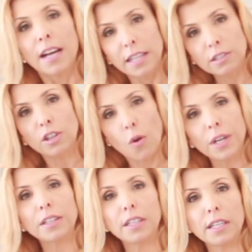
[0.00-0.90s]
it's
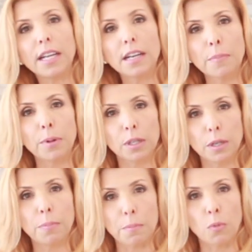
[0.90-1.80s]
going to heat up a
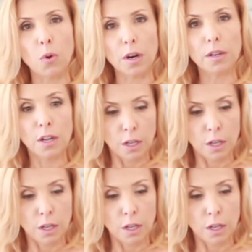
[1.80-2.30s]
little bit more.